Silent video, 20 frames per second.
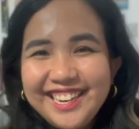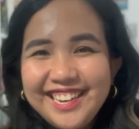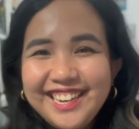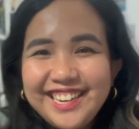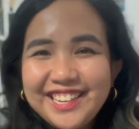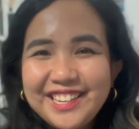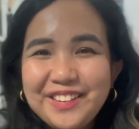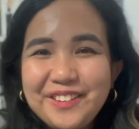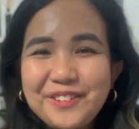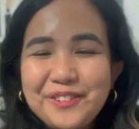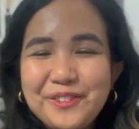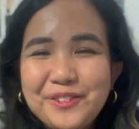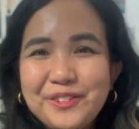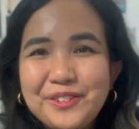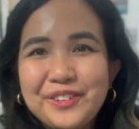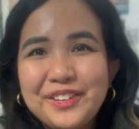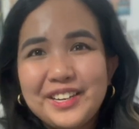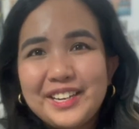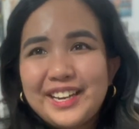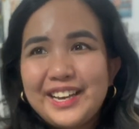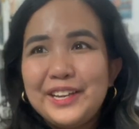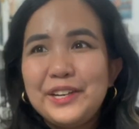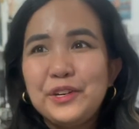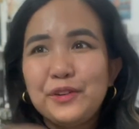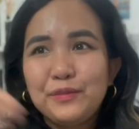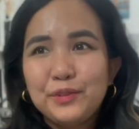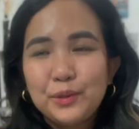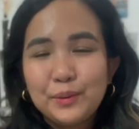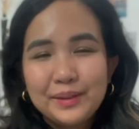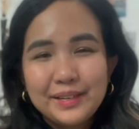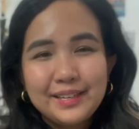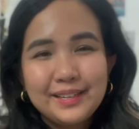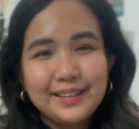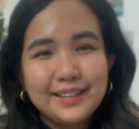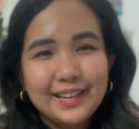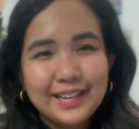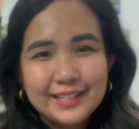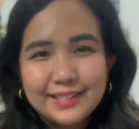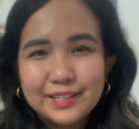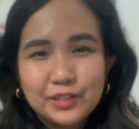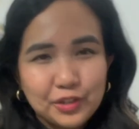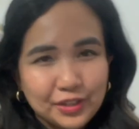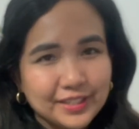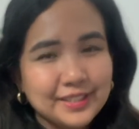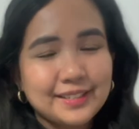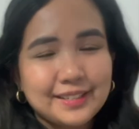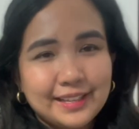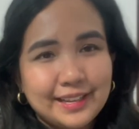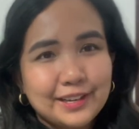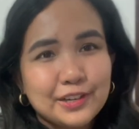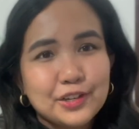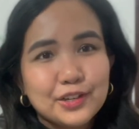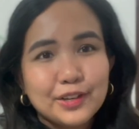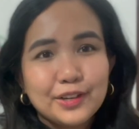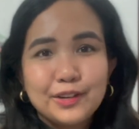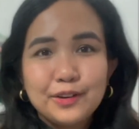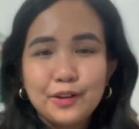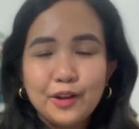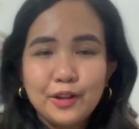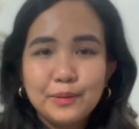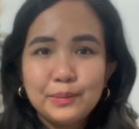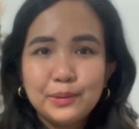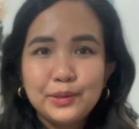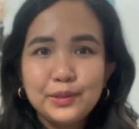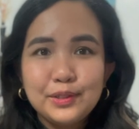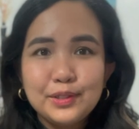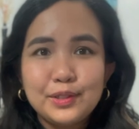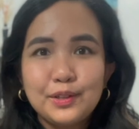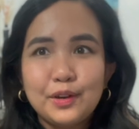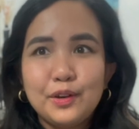you kind of do it as a translation almost